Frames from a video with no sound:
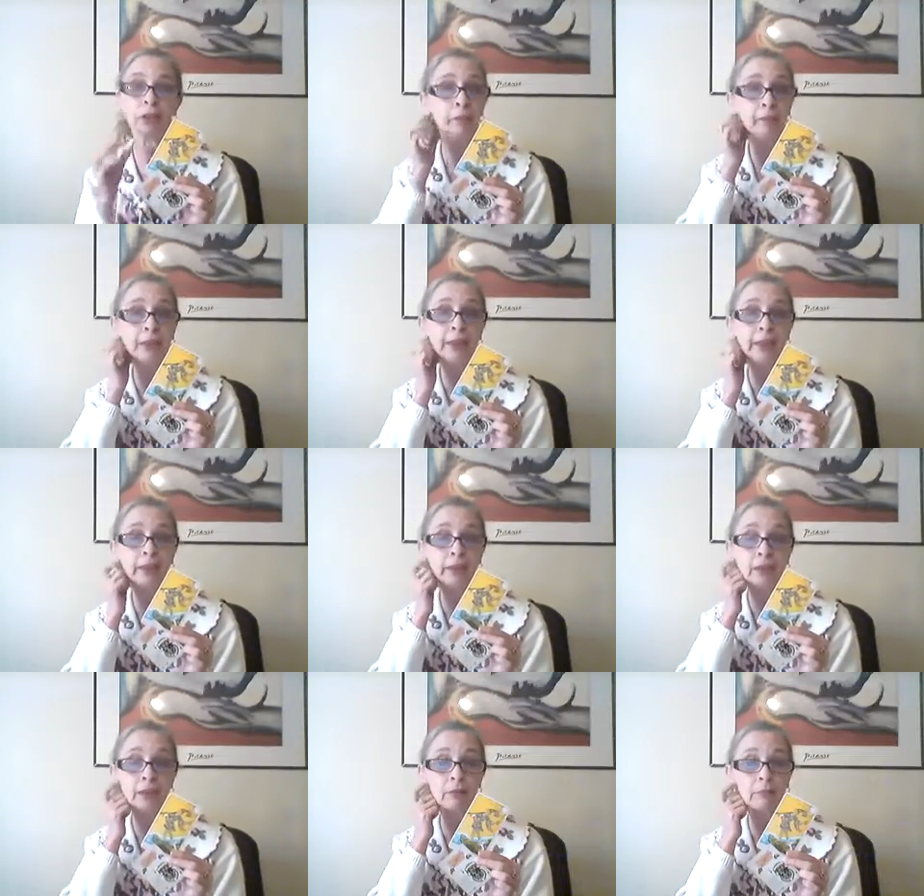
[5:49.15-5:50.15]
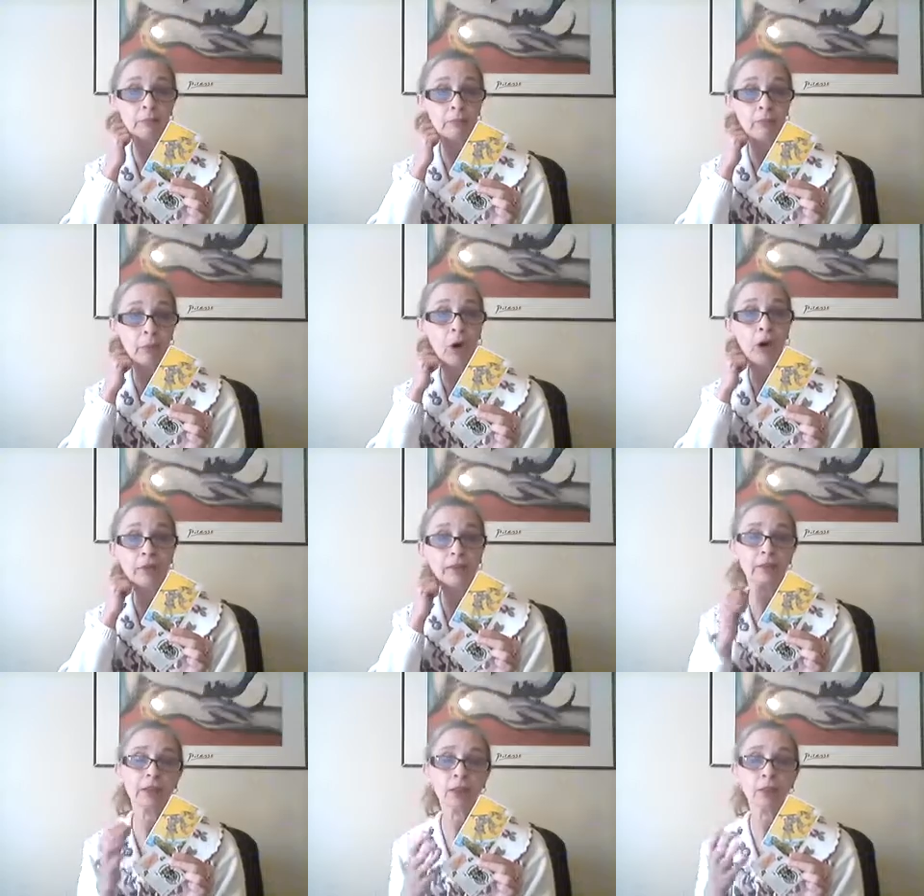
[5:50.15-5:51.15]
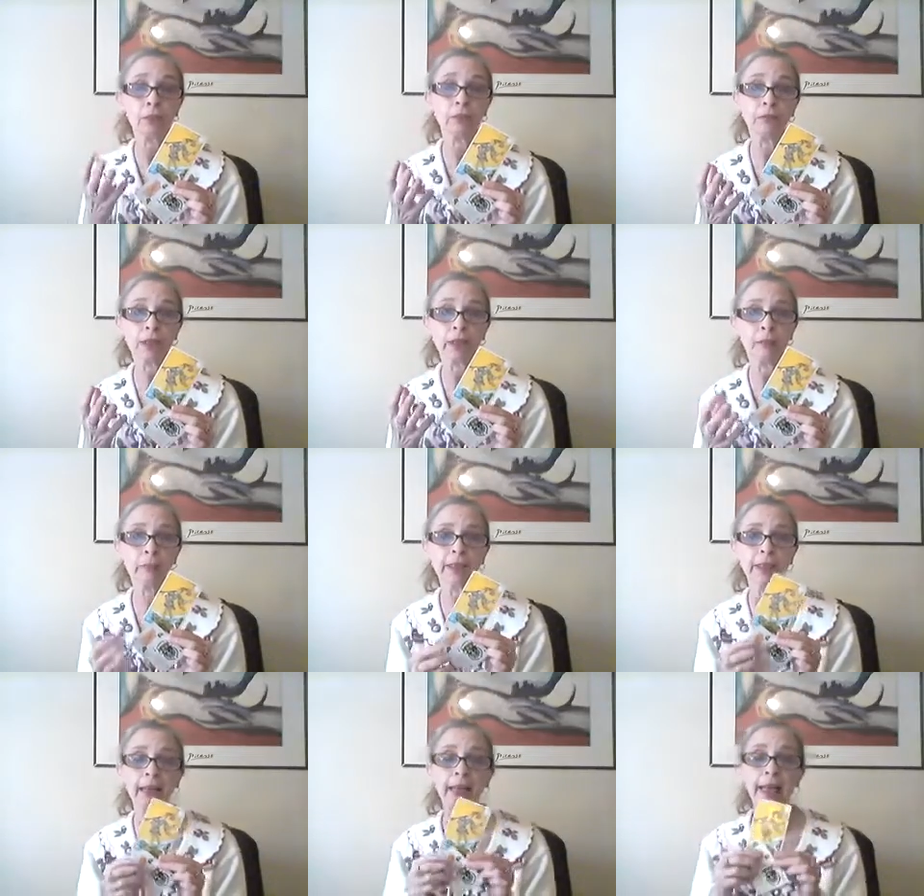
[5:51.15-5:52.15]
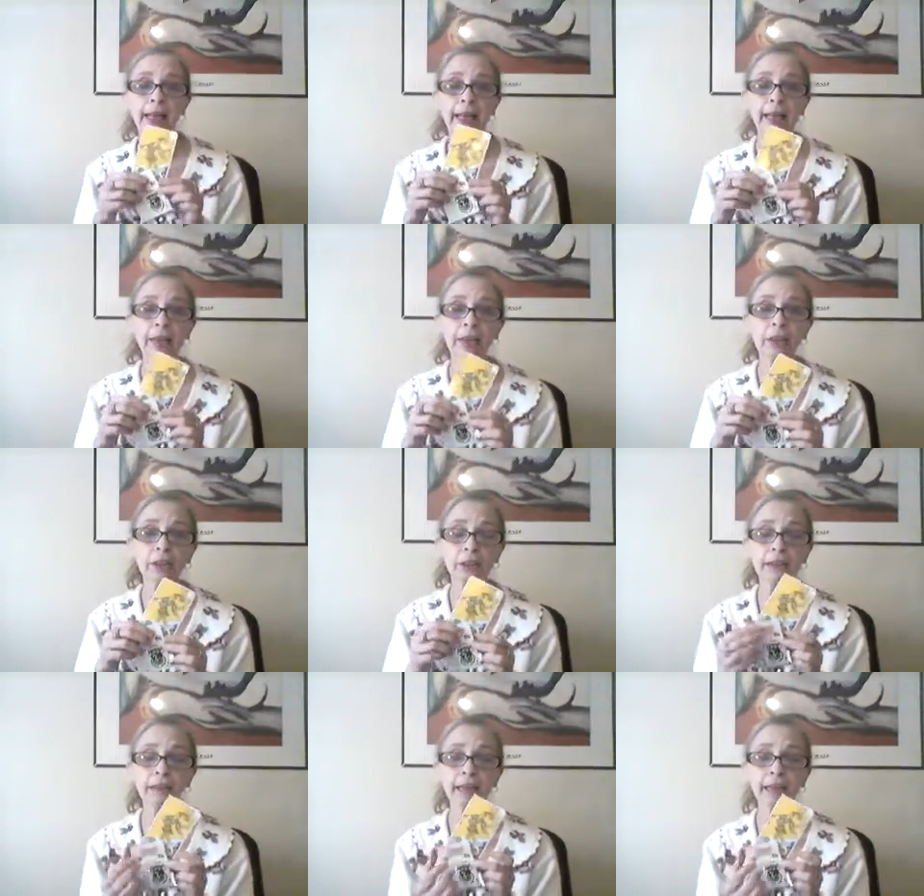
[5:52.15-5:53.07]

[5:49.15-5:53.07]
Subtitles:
could be the boss, the owner of the company. It looks